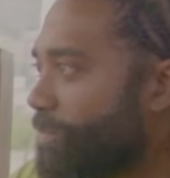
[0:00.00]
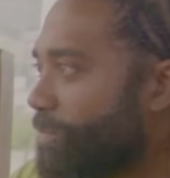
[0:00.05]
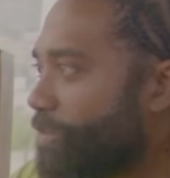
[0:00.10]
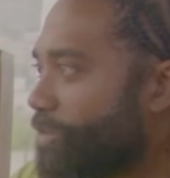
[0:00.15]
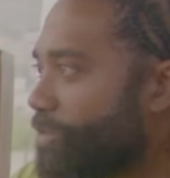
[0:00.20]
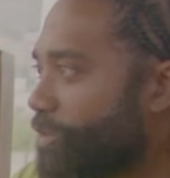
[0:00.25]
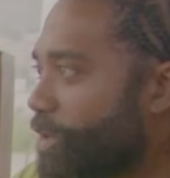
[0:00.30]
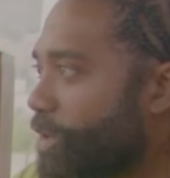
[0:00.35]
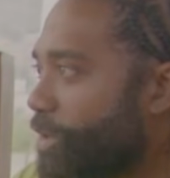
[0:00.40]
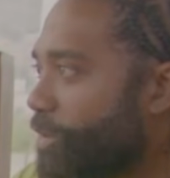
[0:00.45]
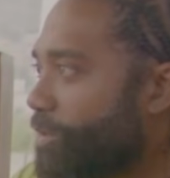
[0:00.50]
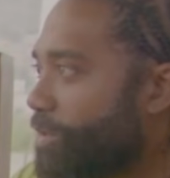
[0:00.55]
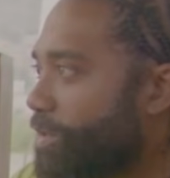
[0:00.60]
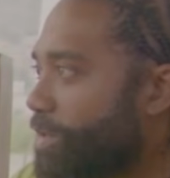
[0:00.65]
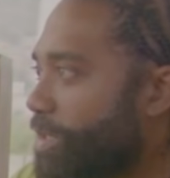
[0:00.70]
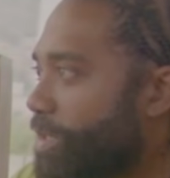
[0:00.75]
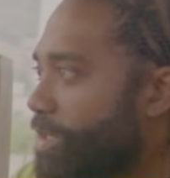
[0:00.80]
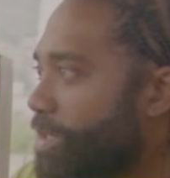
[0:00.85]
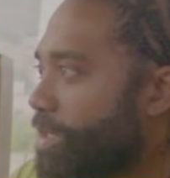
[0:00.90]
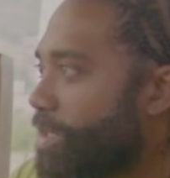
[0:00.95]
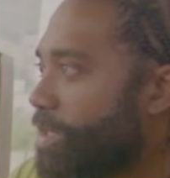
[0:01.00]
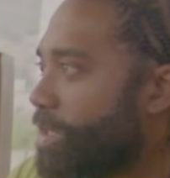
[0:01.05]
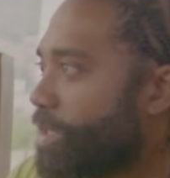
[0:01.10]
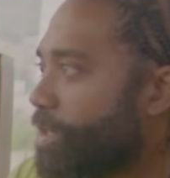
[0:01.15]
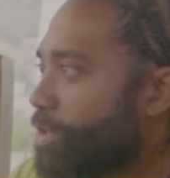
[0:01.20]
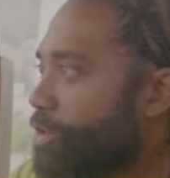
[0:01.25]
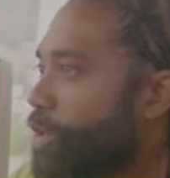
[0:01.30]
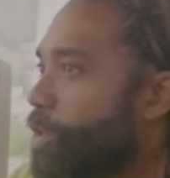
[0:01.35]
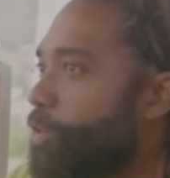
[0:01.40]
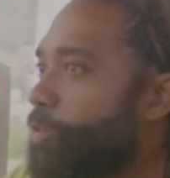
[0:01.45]
You know?
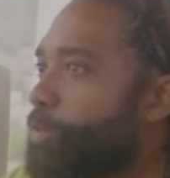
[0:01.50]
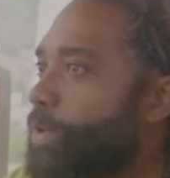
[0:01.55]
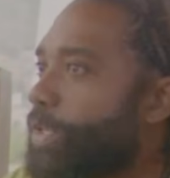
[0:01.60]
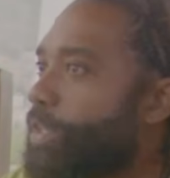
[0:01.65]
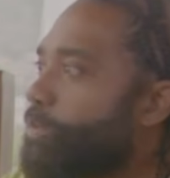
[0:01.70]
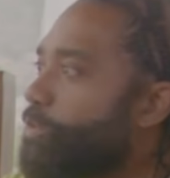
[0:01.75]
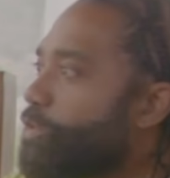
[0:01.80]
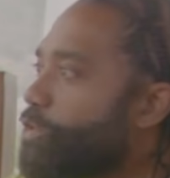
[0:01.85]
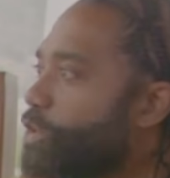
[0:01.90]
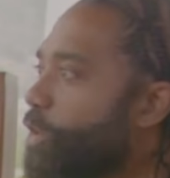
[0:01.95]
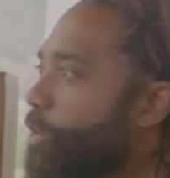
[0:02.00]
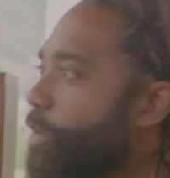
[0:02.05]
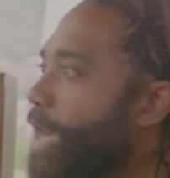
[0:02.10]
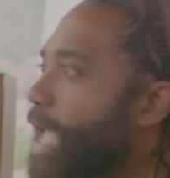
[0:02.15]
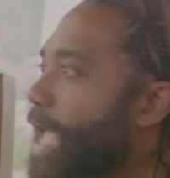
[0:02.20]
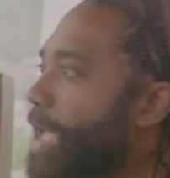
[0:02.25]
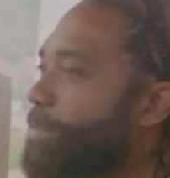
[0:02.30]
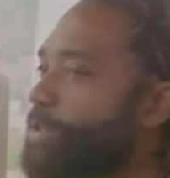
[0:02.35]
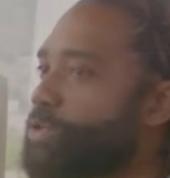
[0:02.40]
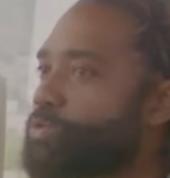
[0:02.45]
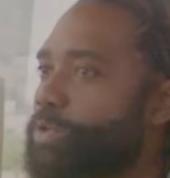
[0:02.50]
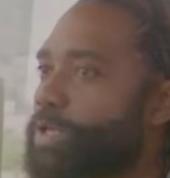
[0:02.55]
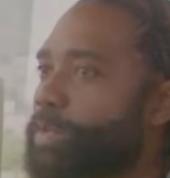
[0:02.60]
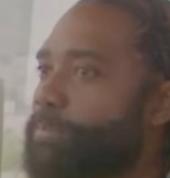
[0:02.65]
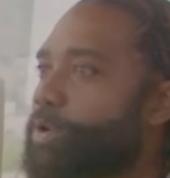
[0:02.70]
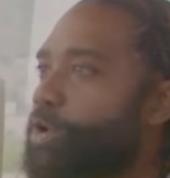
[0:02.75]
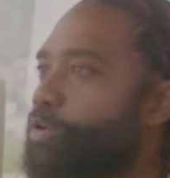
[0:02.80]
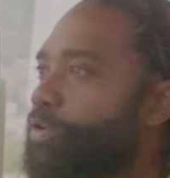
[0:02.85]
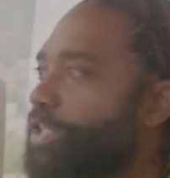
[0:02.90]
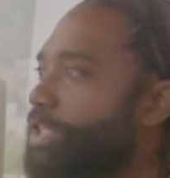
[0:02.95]
So when you know what happens when the
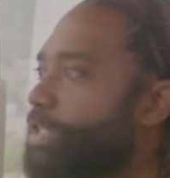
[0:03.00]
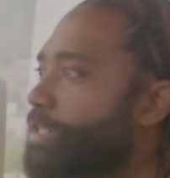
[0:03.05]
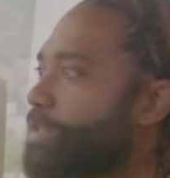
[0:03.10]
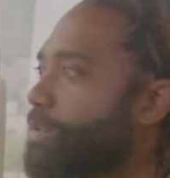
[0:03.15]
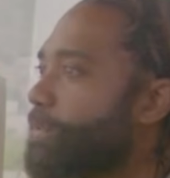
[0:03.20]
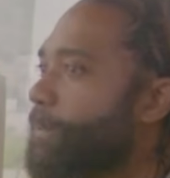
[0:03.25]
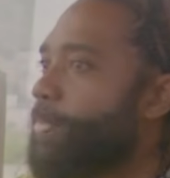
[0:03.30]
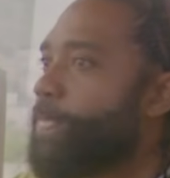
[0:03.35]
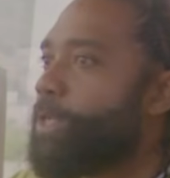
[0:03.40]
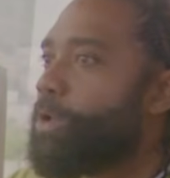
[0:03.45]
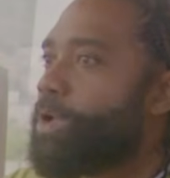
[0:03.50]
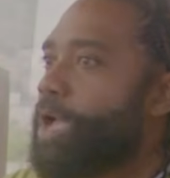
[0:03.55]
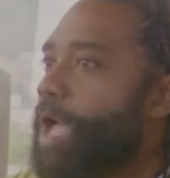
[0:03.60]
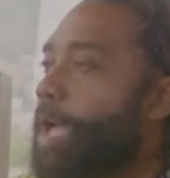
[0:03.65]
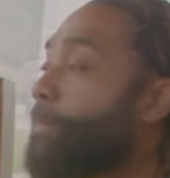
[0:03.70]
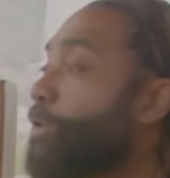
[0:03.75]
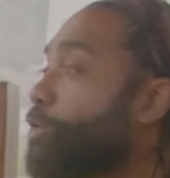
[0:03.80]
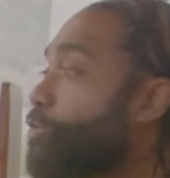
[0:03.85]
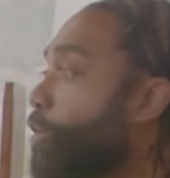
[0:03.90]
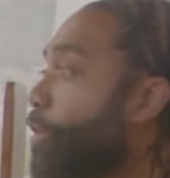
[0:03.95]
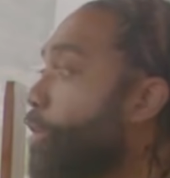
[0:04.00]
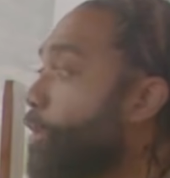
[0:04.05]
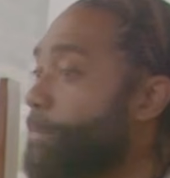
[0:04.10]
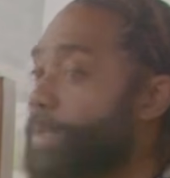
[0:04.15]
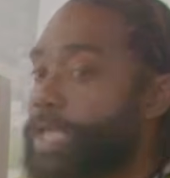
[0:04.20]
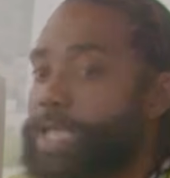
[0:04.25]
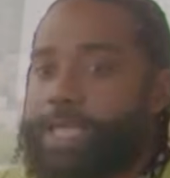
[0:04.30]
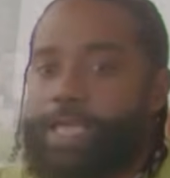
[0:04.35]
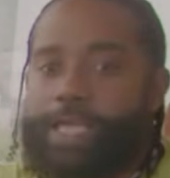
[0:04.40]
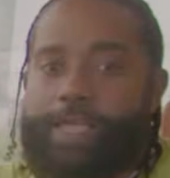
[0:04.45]
police, I'm a grown
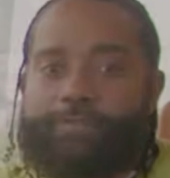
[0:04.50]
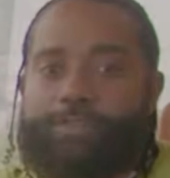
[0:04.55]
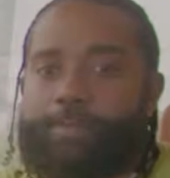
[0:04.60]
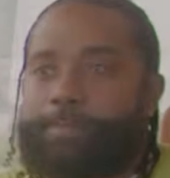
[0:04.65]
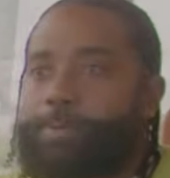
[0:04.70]
man. If the